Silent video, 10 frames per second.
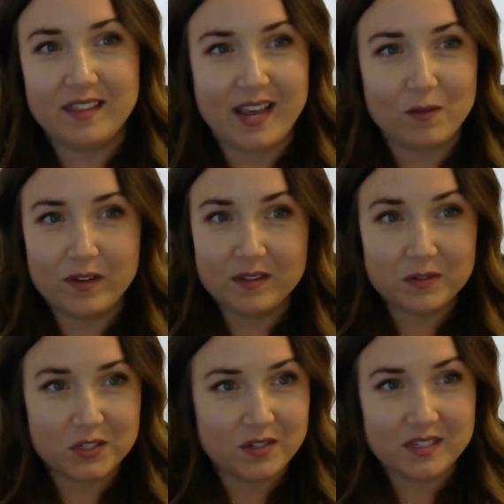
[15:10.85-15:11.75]
that when
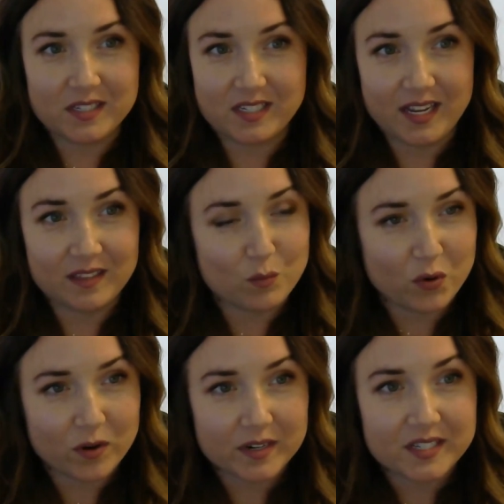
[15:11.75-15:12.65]
those students take the
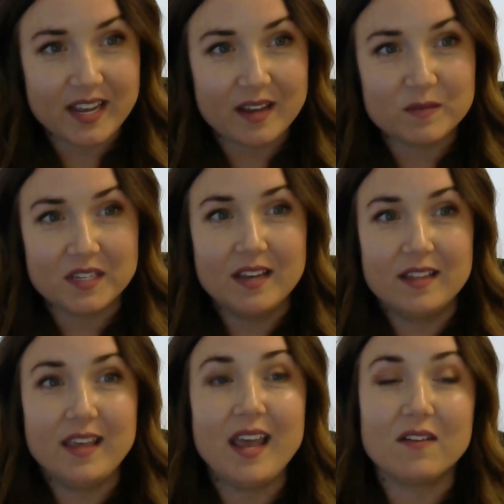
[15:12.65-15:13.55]
board exams,
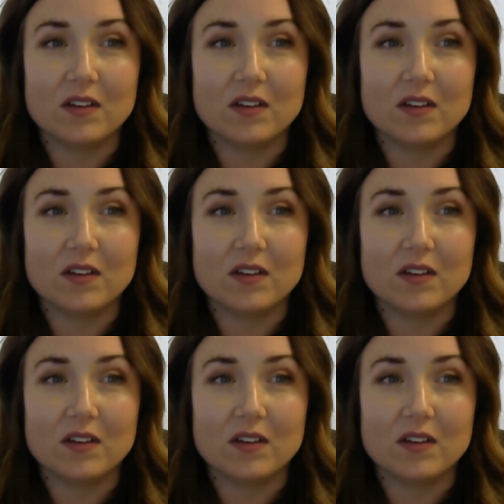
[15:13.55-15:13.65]
they have